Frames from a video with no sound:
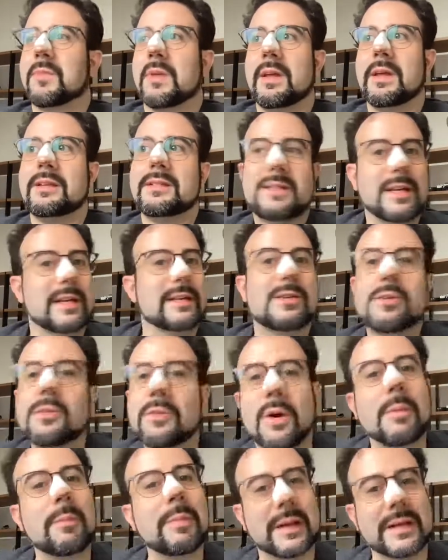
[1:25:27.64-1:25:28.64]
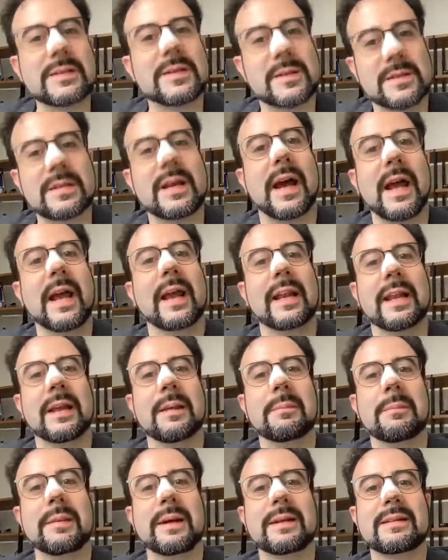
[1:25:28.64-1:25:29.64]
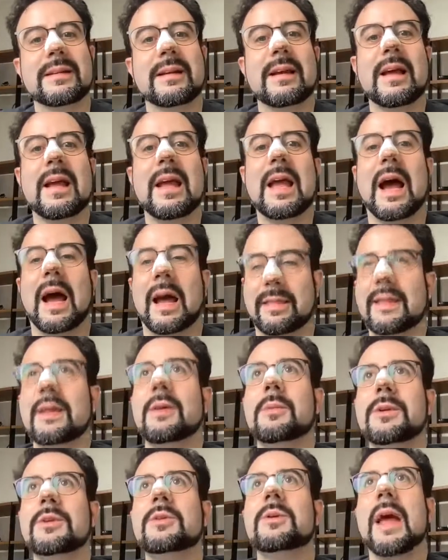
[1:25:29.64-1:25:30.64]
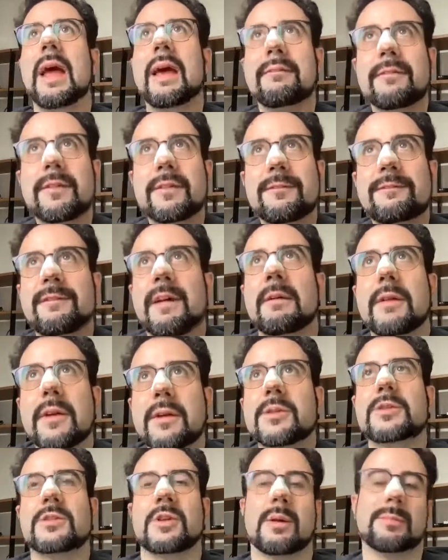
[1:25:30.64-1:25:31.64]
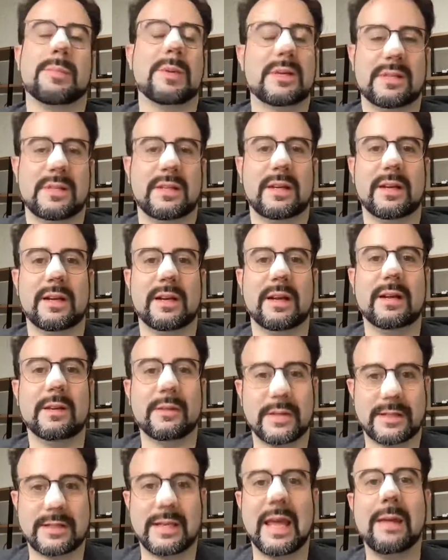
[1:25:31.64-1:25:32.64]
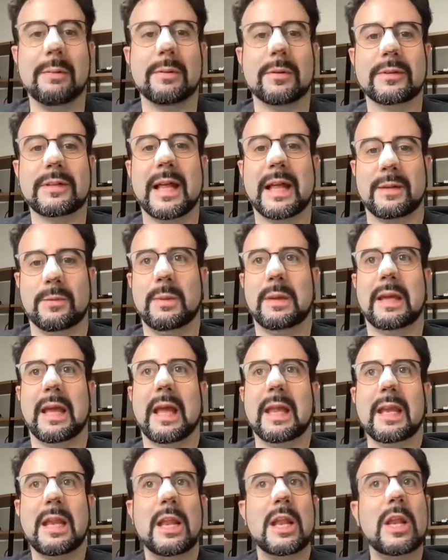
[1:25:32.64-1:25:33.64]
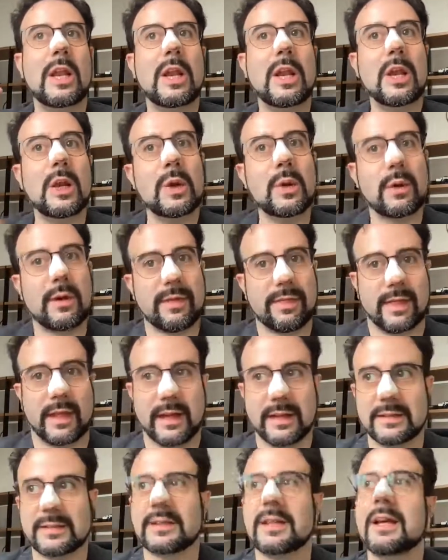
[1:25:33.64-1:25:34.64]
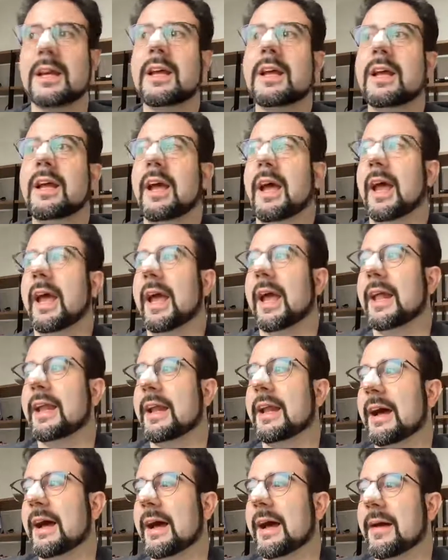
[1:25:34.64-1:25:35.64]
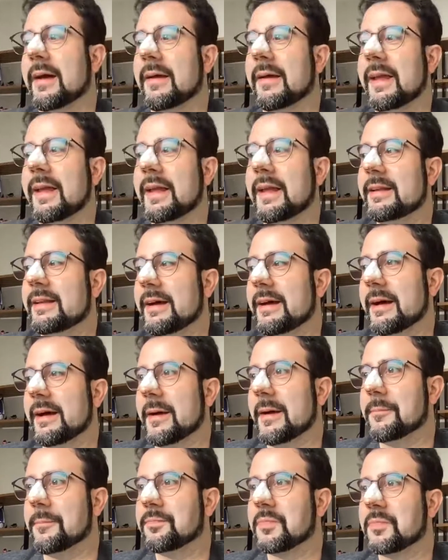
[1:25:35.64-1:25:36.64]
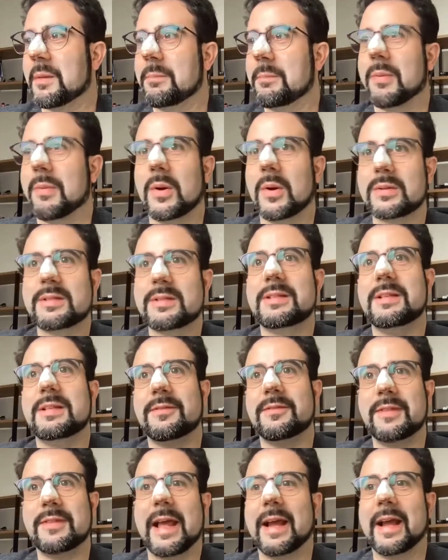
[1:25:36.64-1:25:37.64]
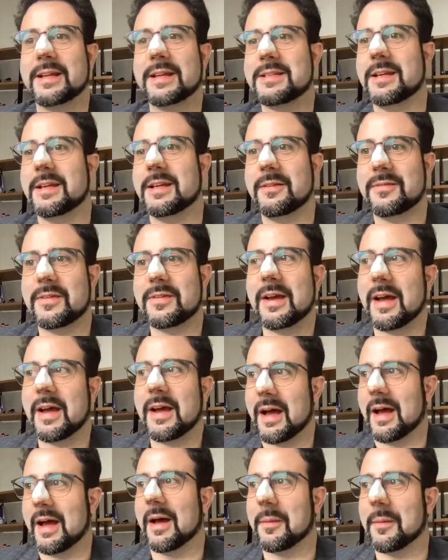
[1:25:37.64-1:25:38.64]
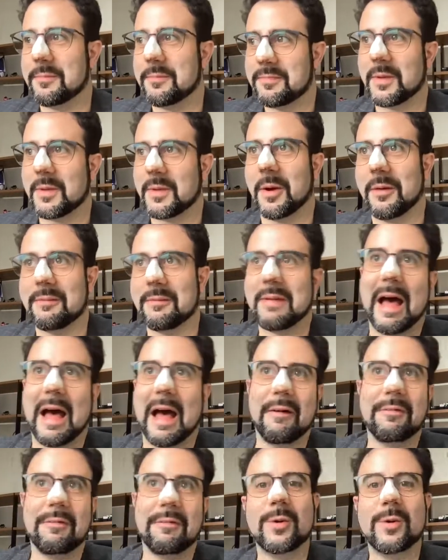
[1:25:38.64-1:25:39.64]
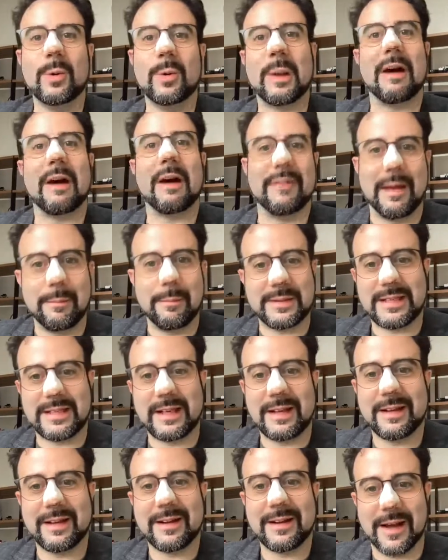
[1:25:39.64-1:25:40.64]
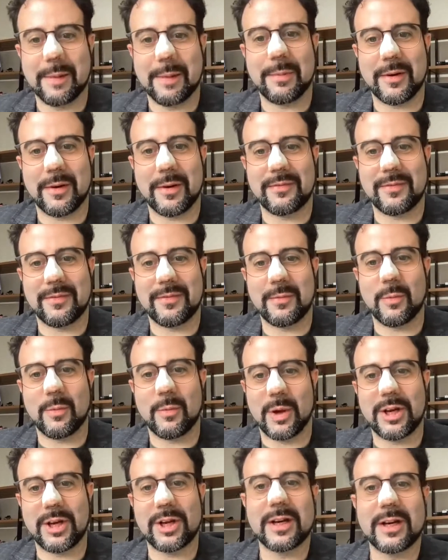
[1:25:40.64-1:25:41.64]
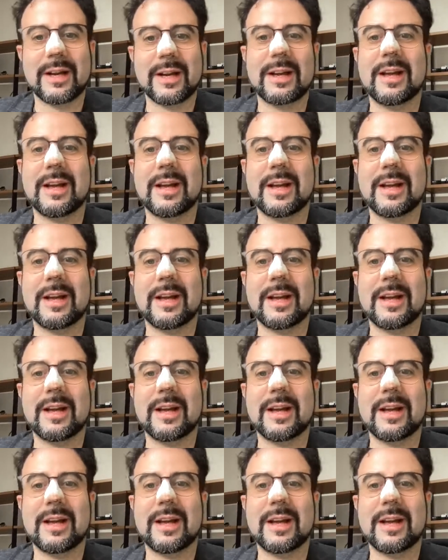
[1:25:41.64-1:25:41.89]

it's a too complex society. But I think we do have very good topics here on the table that we can look at things. And in the positive, negative, how full, how empty cup of water,